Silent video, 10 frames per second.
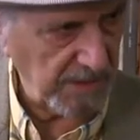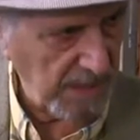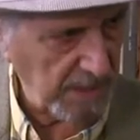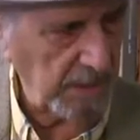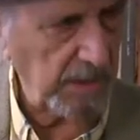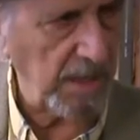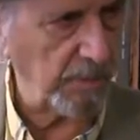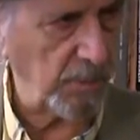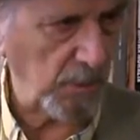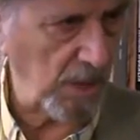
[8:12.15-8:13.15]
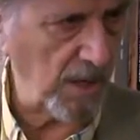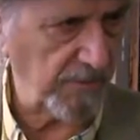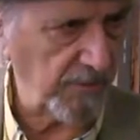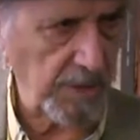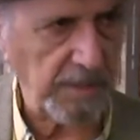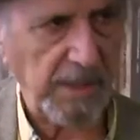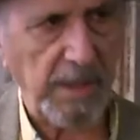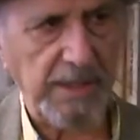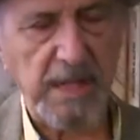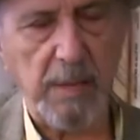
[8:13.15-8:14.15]
and that kind of broke off or something
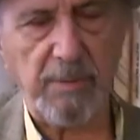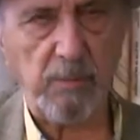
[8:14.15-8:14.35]
like that.